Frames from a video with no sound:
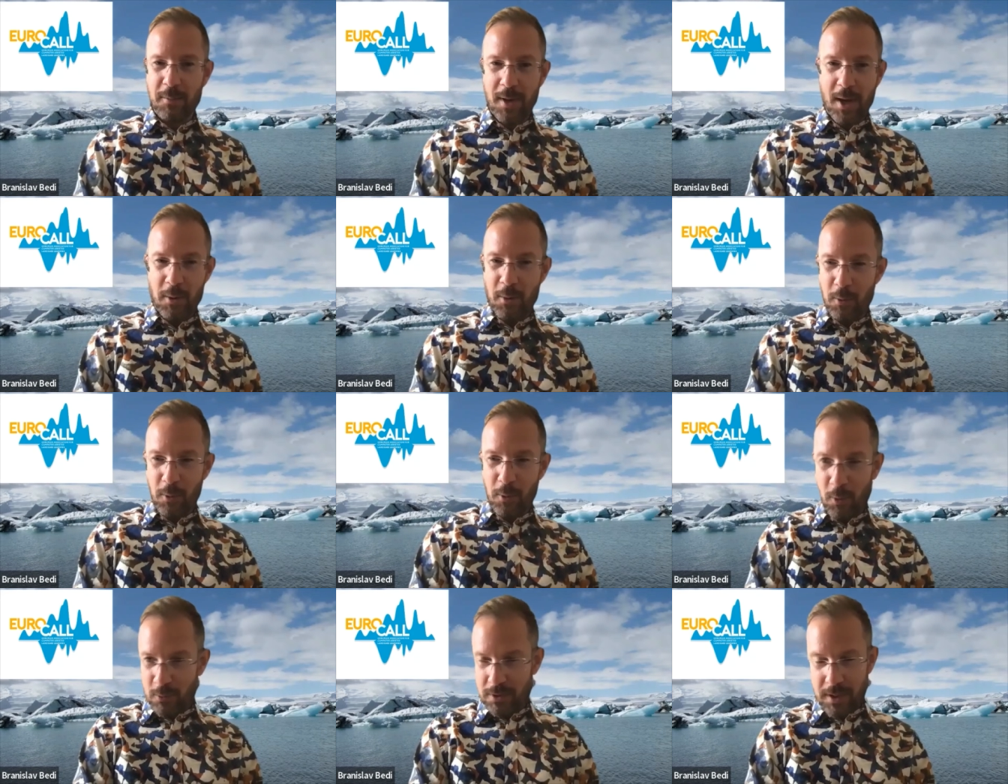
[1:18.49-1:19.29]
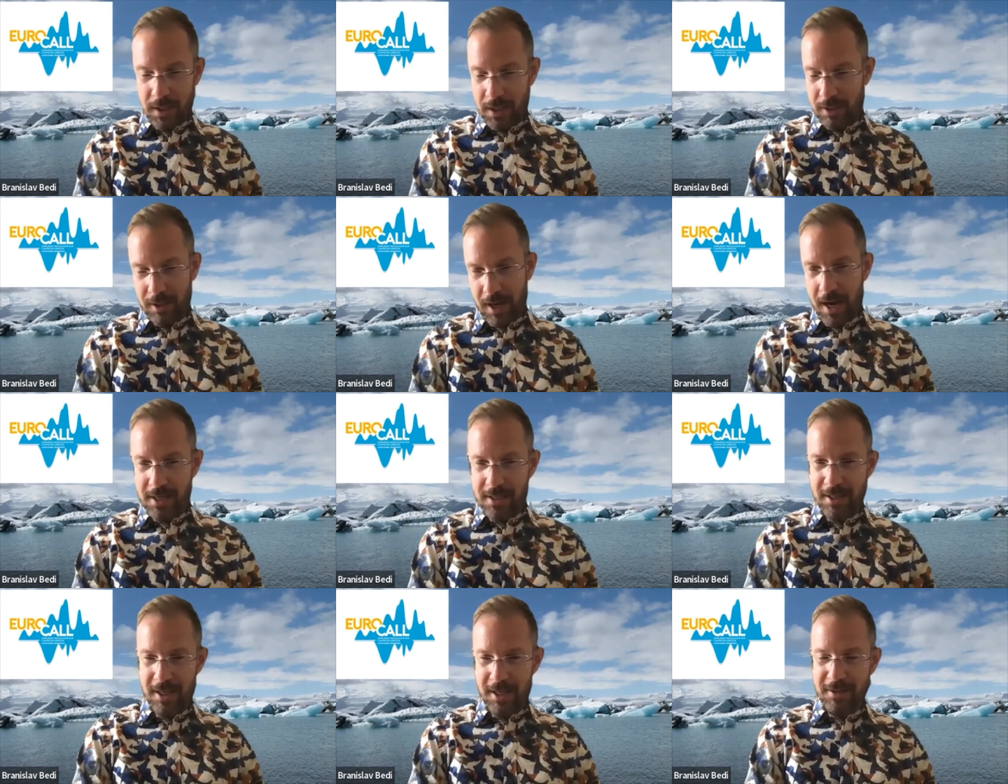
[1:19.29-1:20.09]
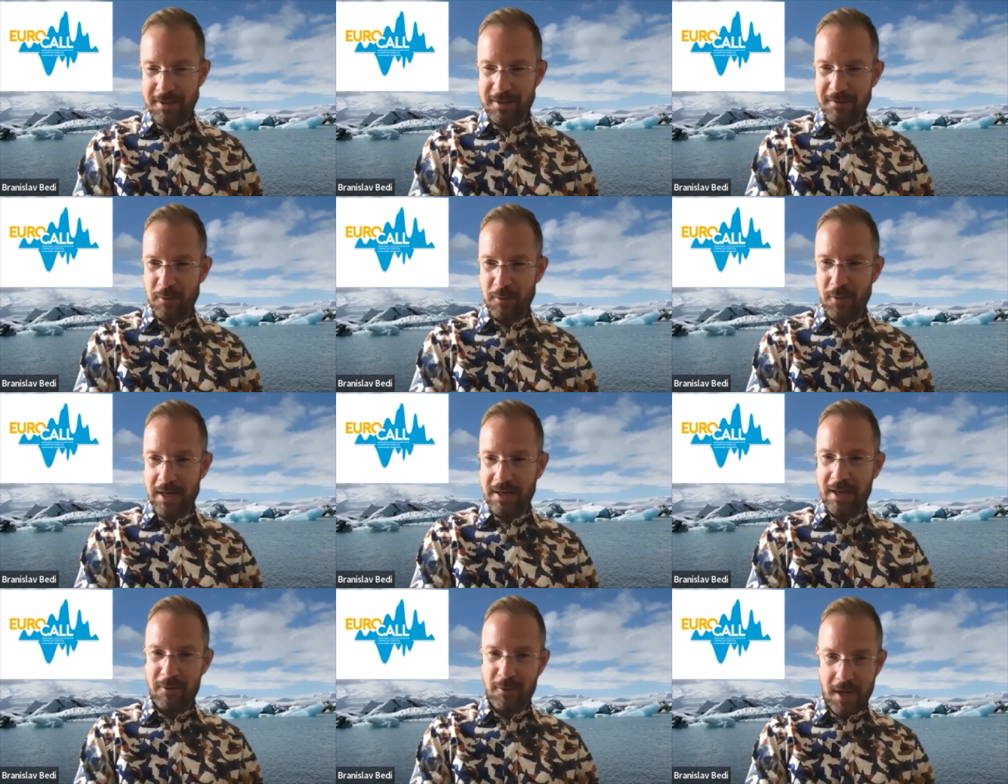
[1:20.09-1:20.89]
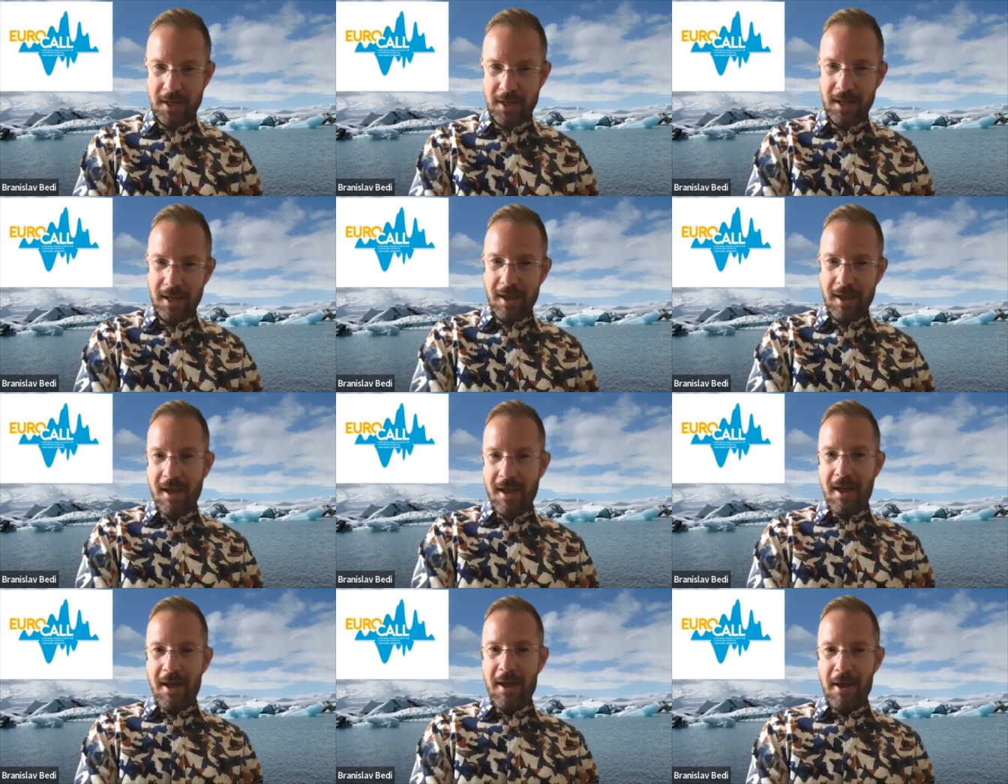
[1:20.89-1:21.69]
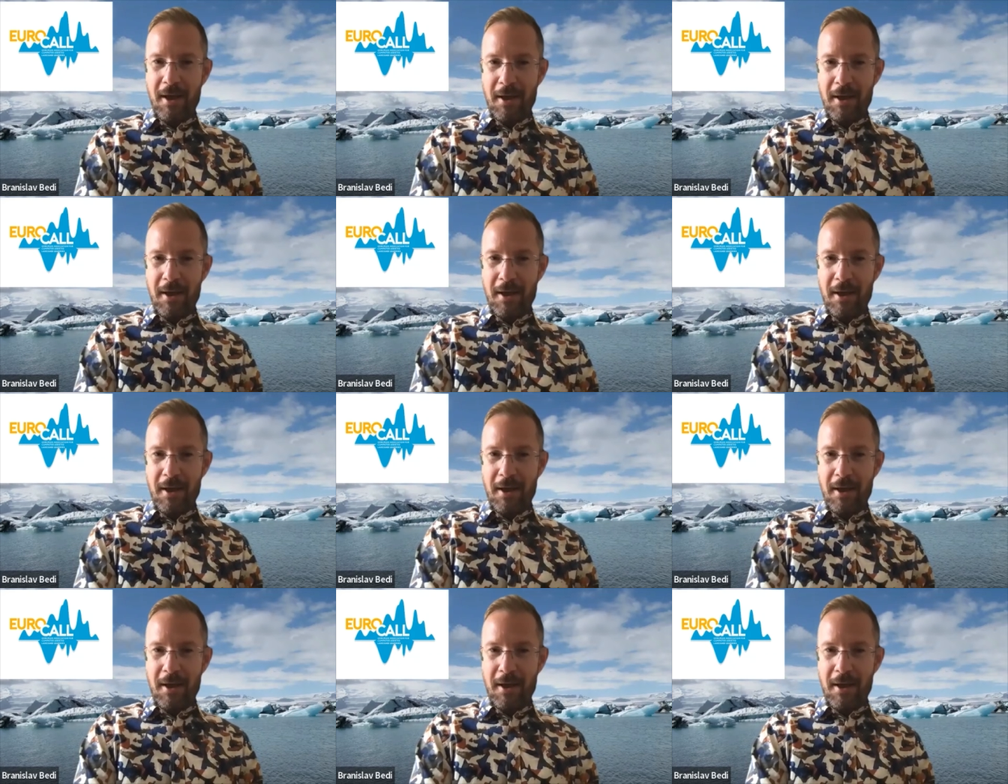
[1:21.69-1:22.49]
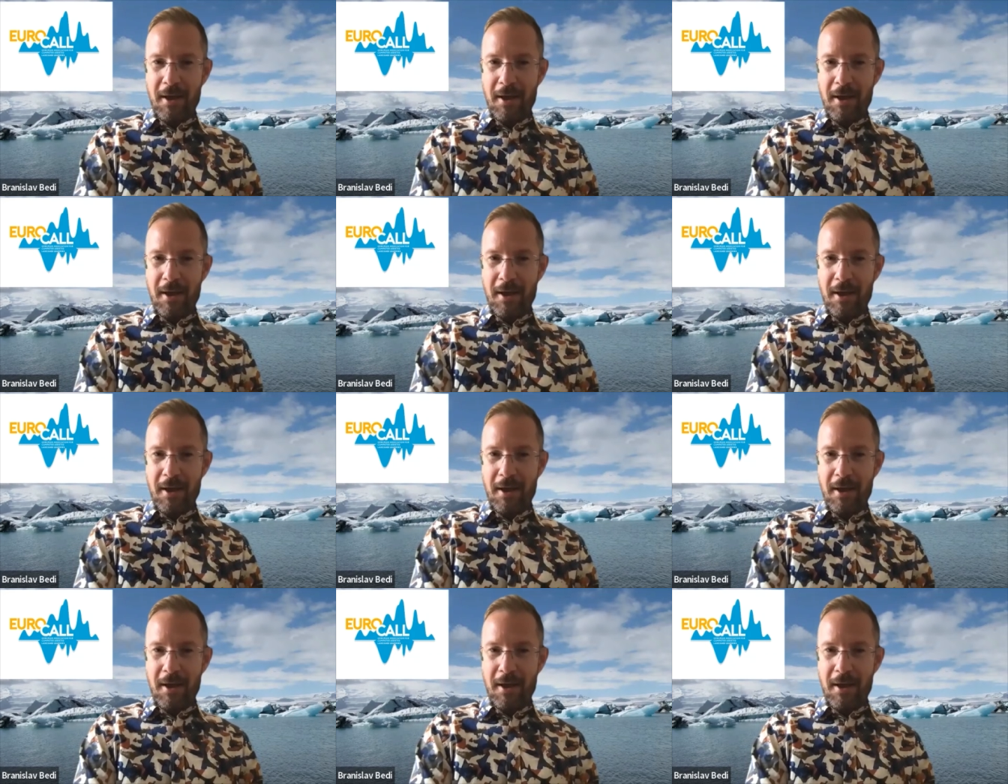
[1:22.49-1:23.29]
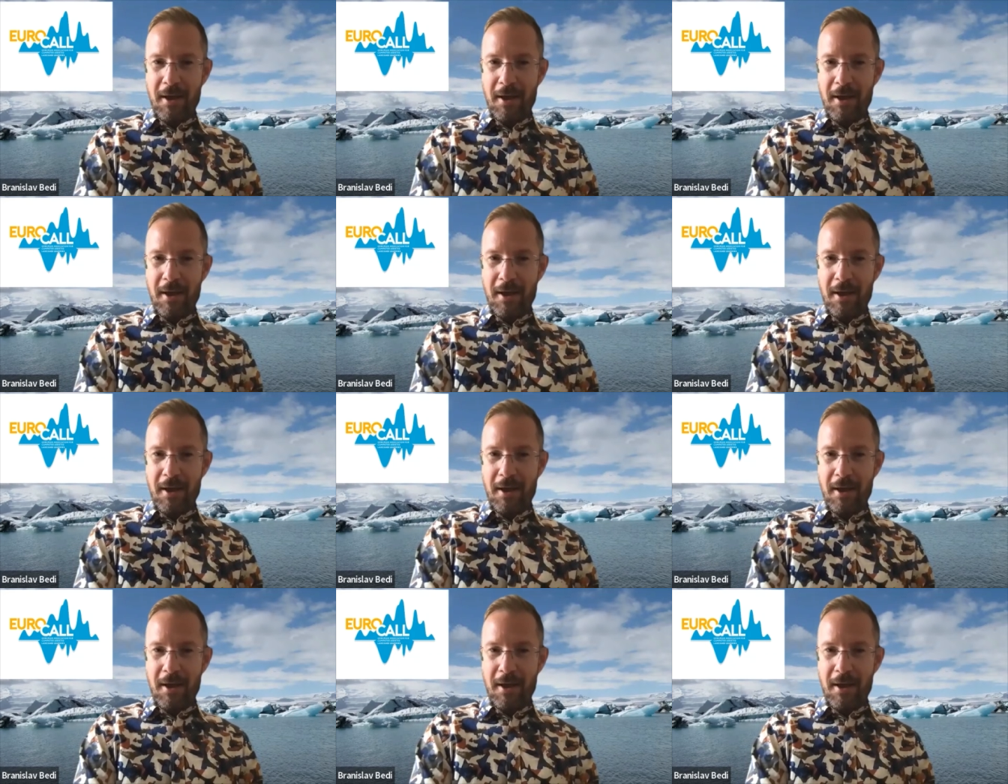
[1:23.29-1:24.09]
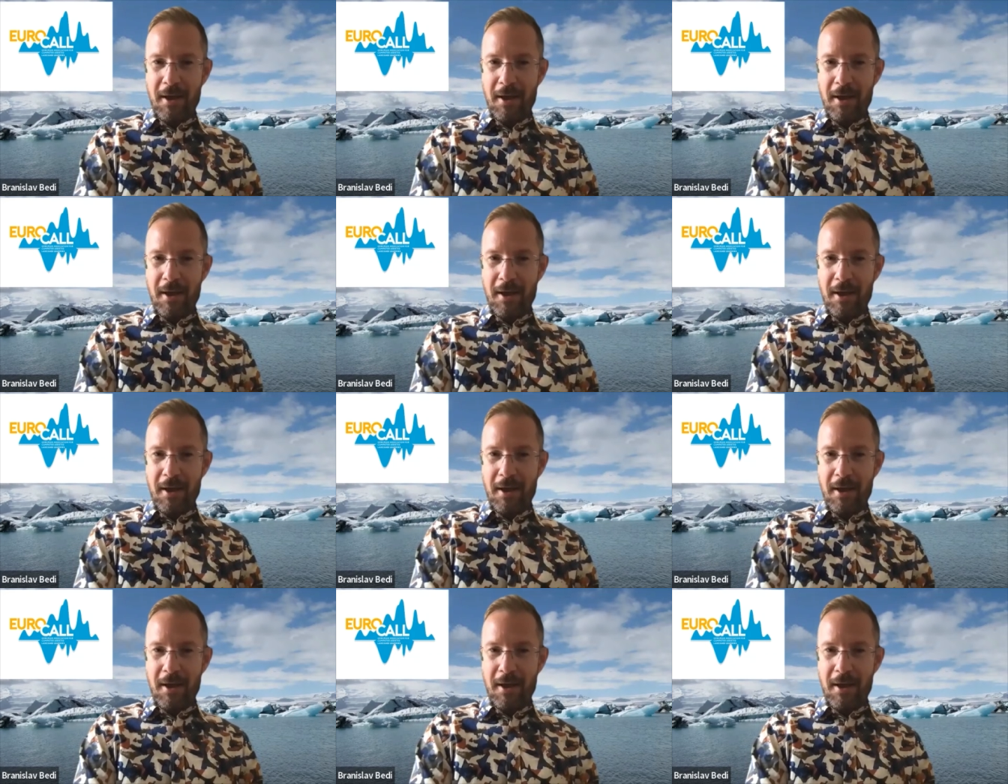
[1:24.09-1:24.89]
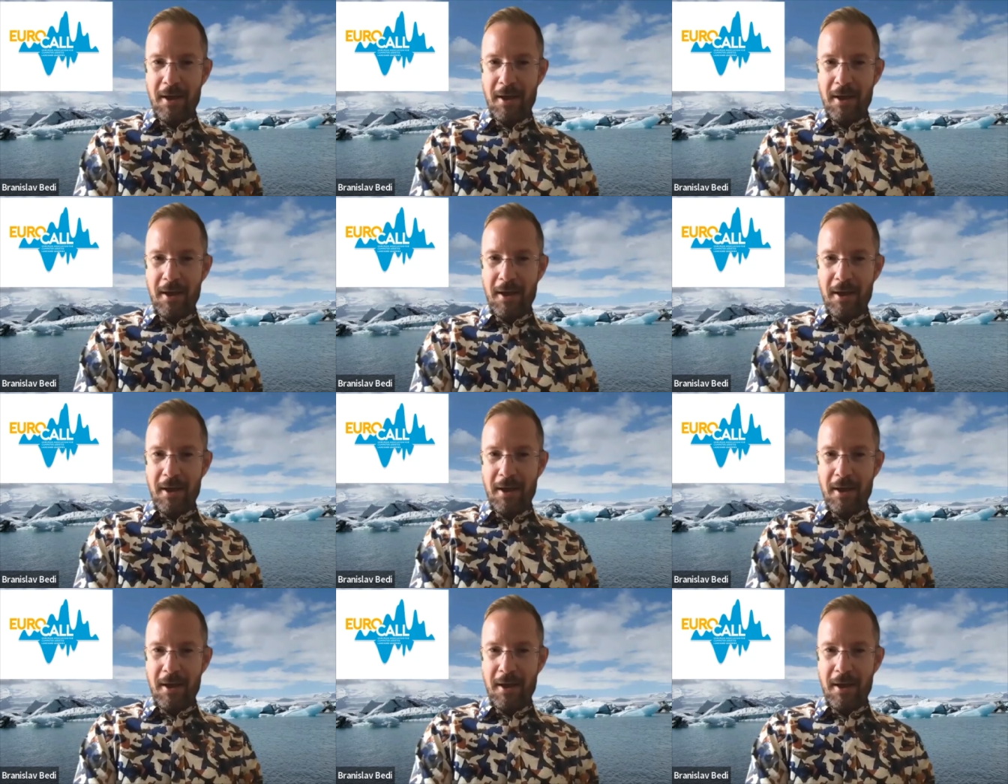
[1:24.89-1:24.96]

we are all hot here in Iceland for getting ready uh, to make the program very nice for you. So thank you.